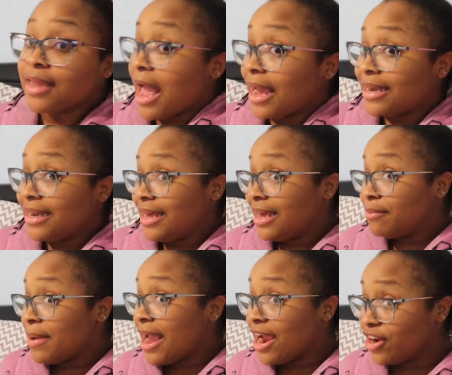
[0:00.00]
I did get
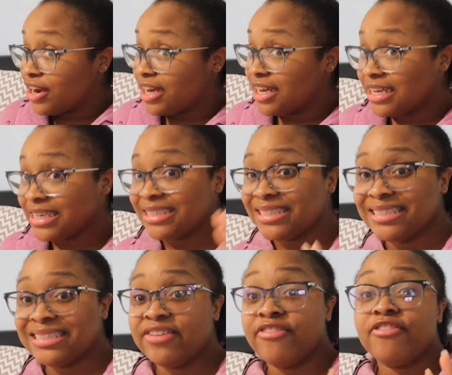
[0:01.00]
my hair done
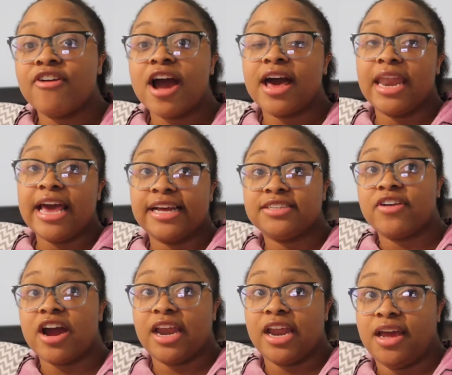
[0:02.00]
Friday, last
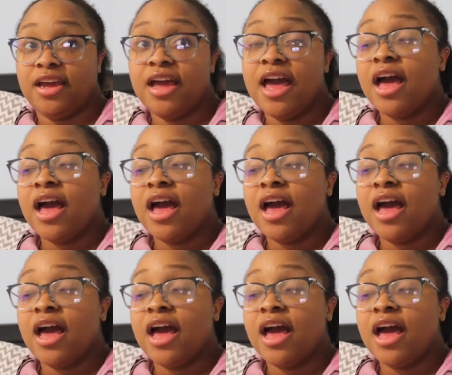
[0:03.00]
Friday.